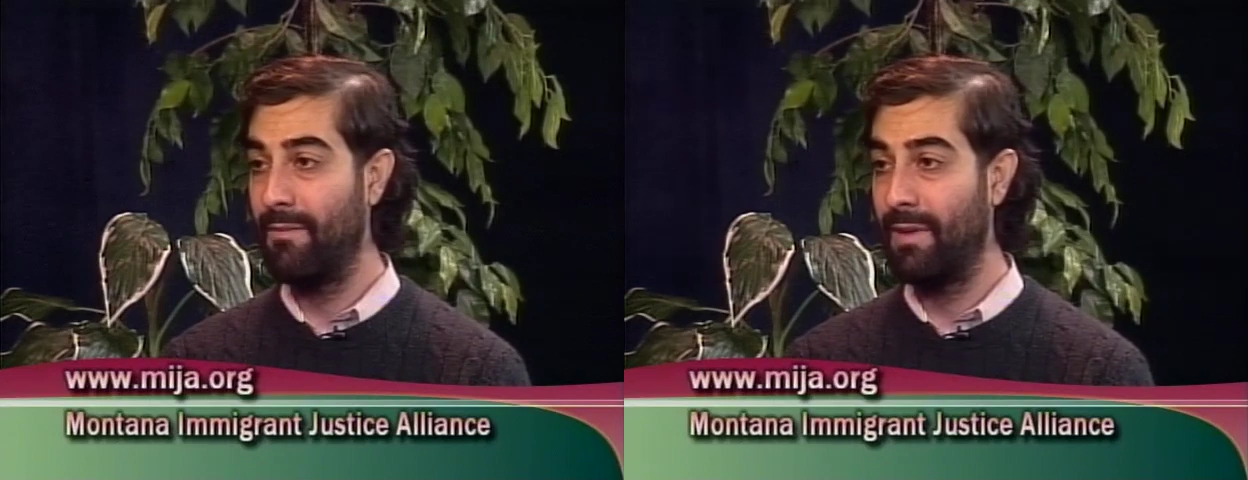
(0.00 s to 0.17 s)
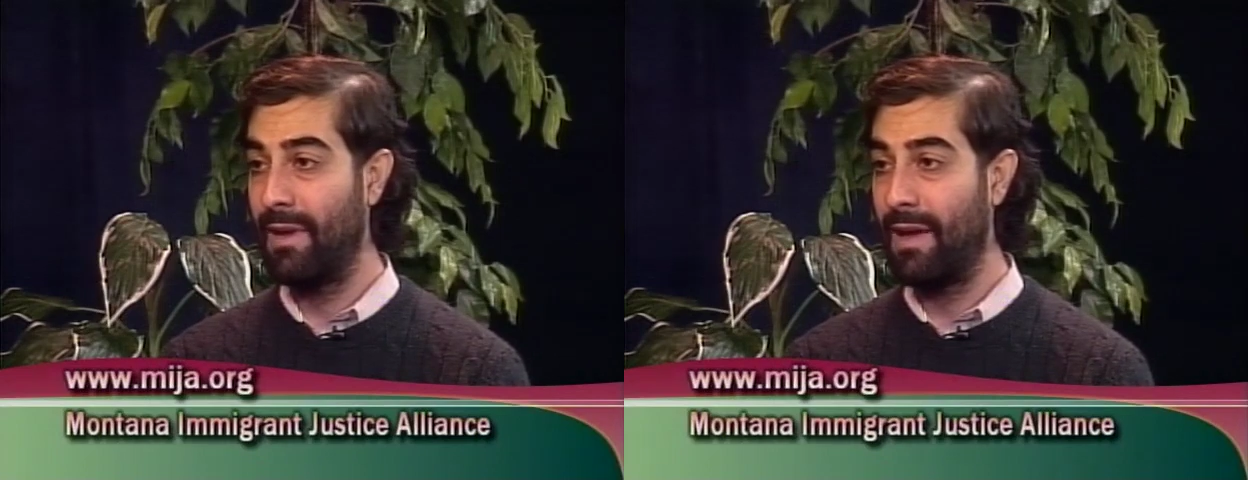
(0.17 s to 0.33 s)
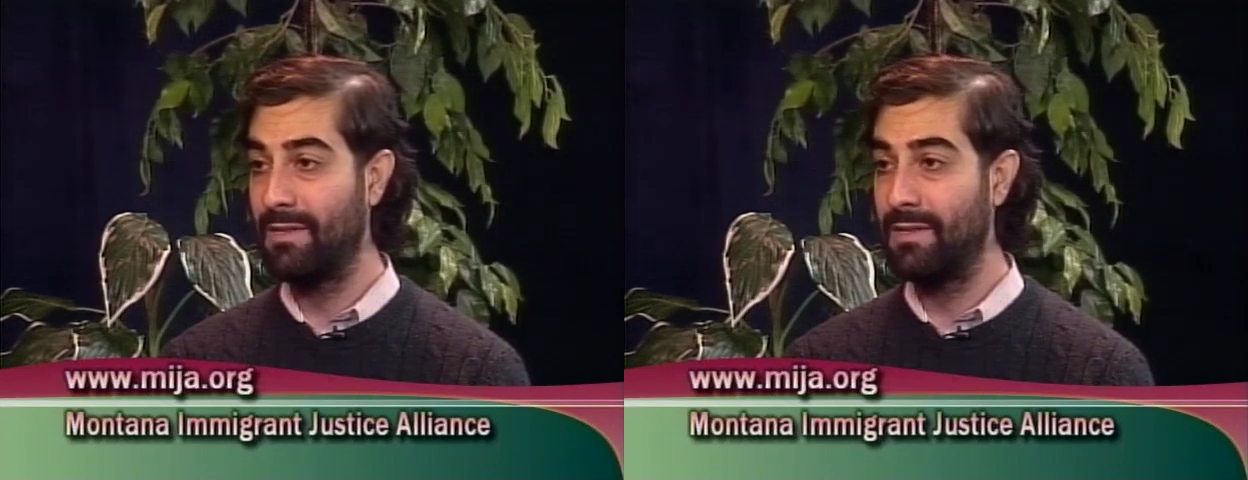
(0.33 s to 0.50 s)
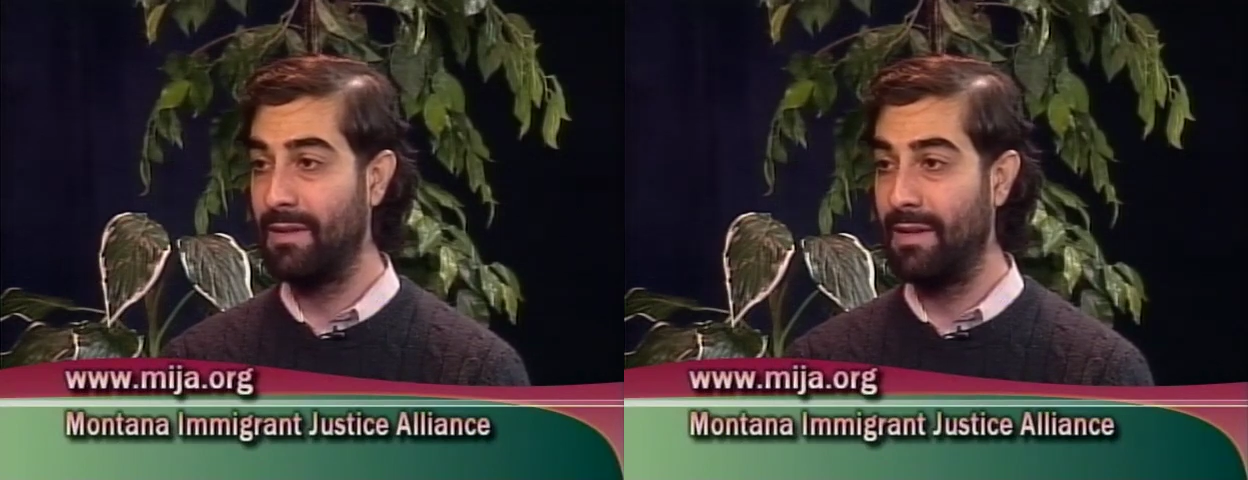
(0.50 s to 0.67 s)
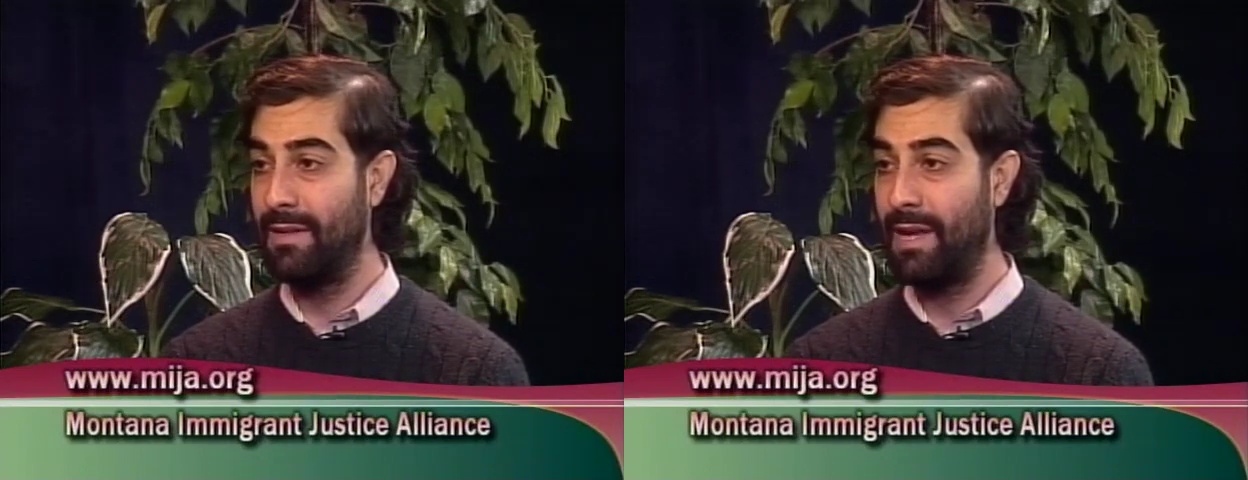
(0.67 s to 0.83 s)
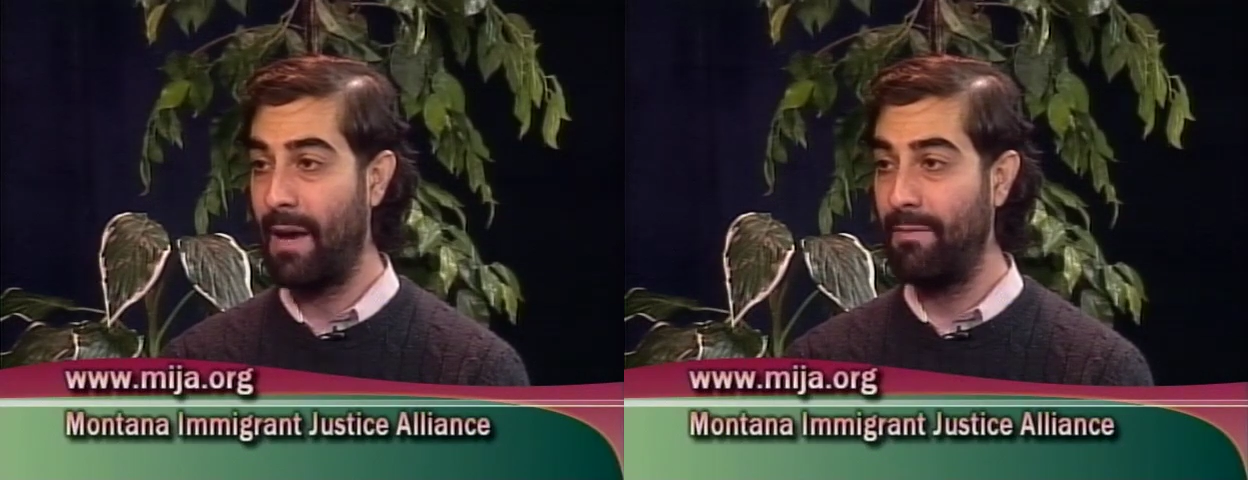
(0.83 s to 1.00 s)
It hasn't
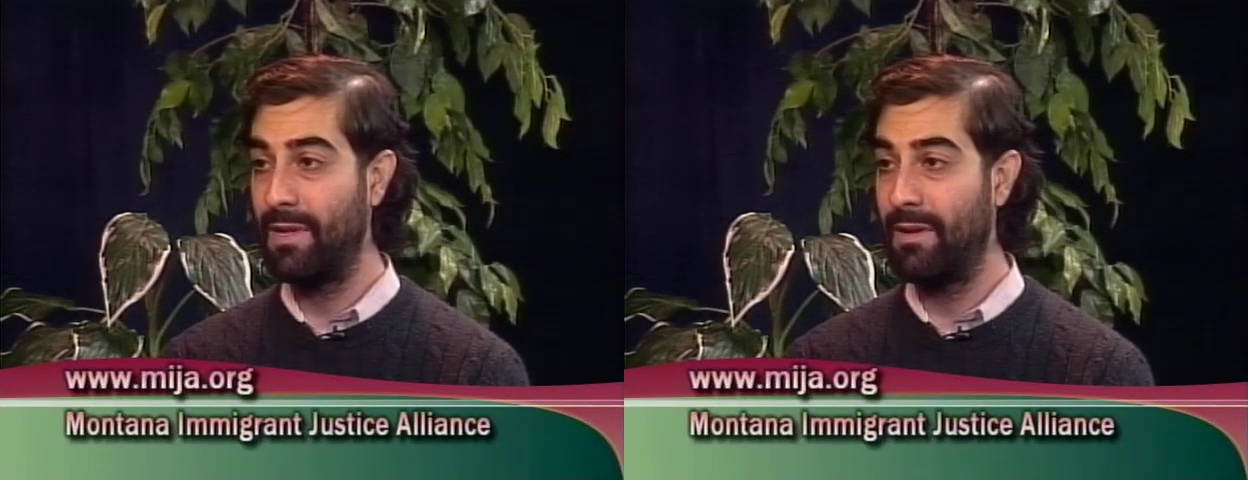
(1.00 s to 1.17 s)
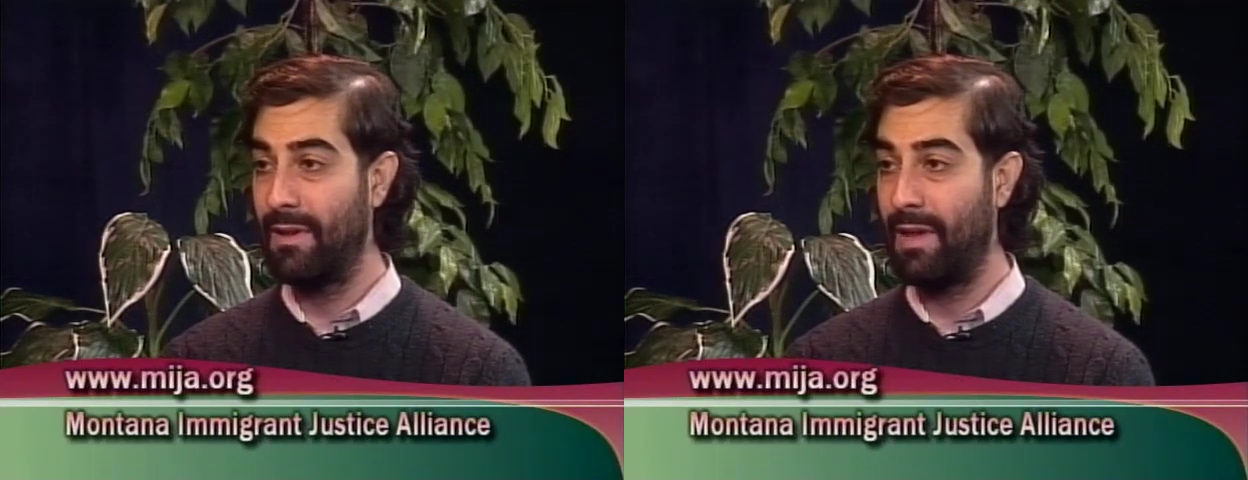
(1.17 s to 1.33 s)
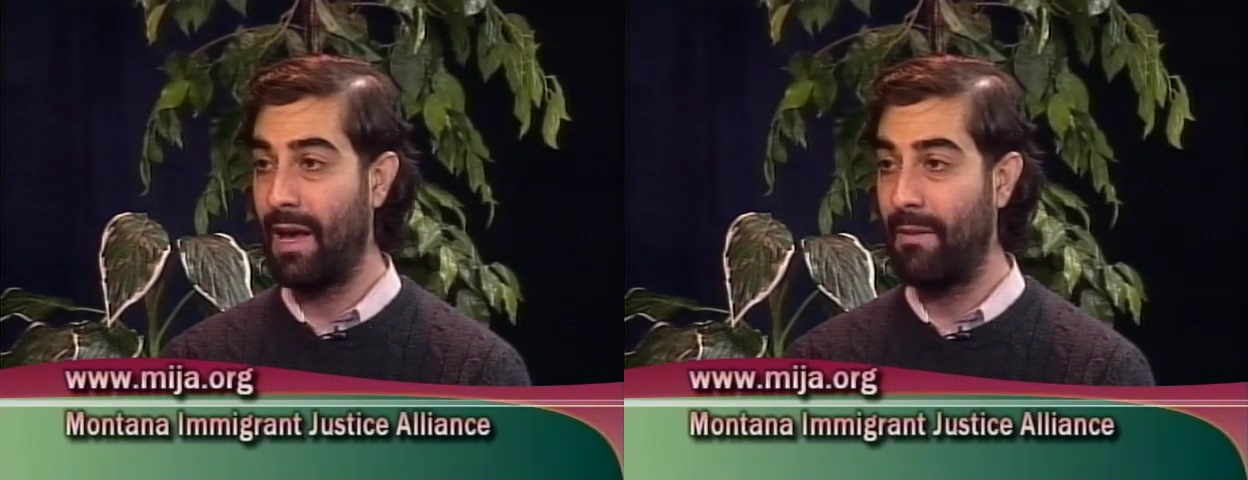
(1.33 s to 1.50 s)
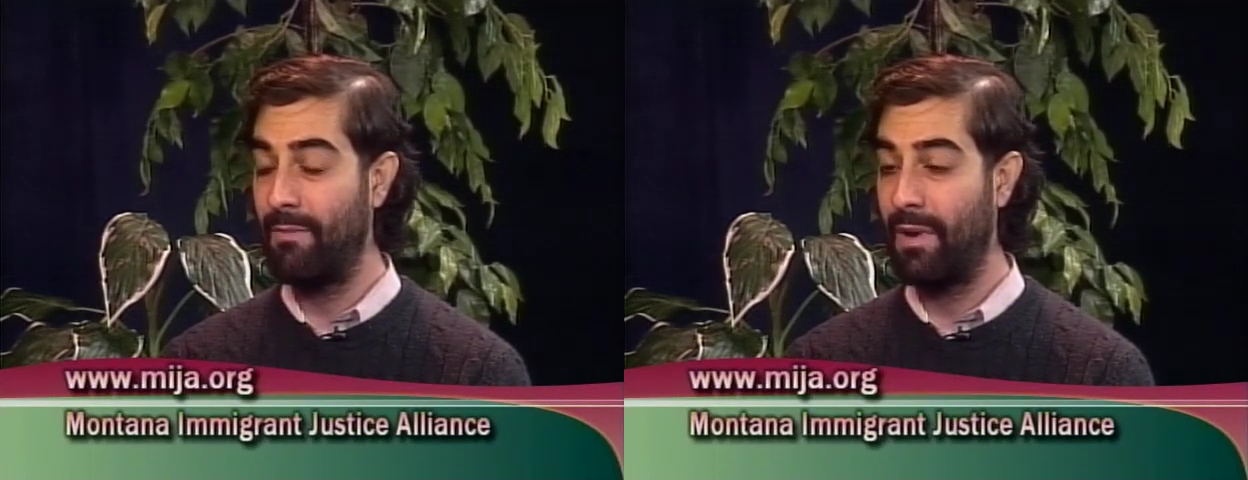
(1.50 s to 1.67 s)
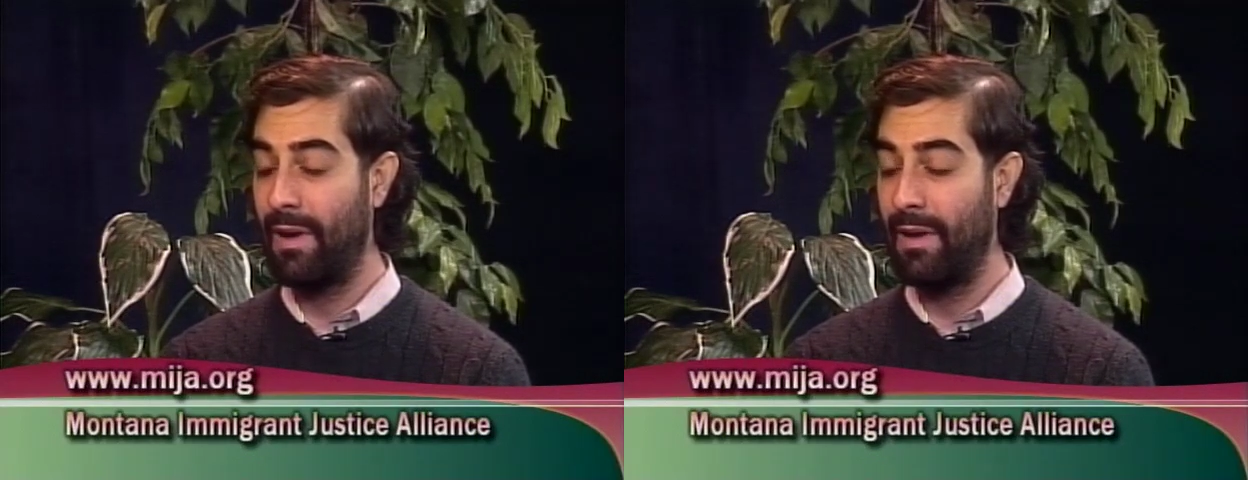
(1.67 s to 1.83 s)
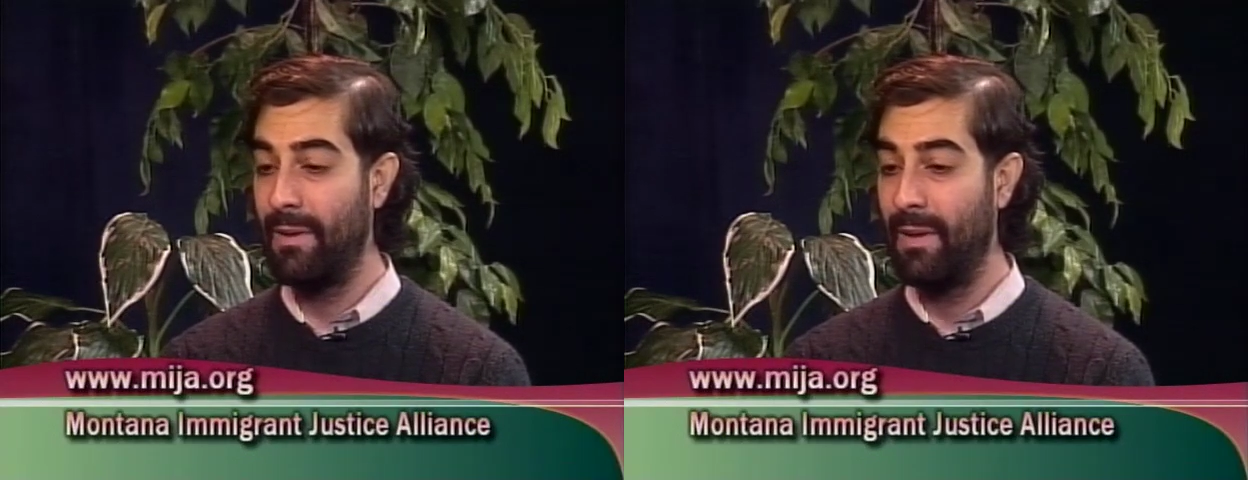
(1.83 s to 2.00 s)
adapted to that
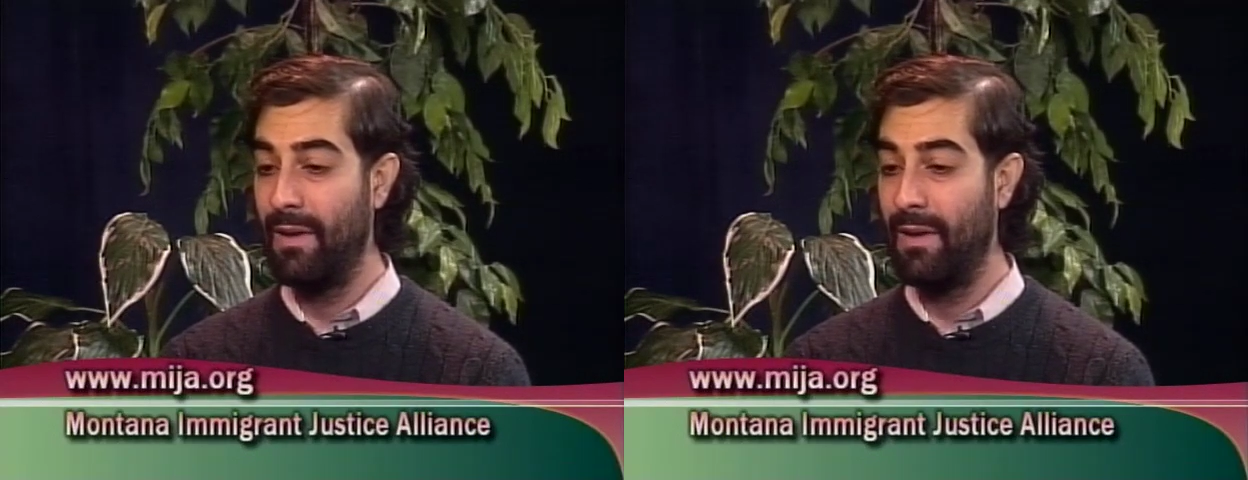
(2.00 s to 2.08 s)
by,